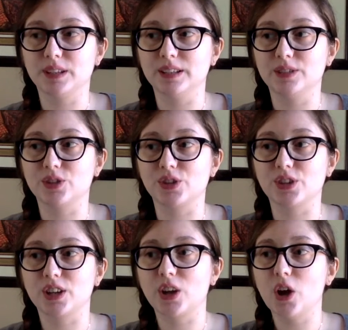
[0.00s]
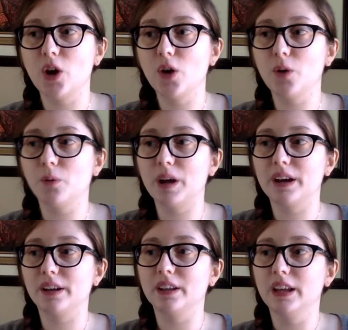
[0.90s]
and it's just like, oh,
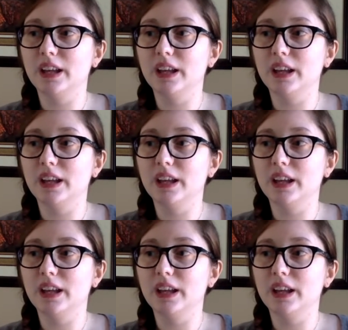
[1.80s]
well,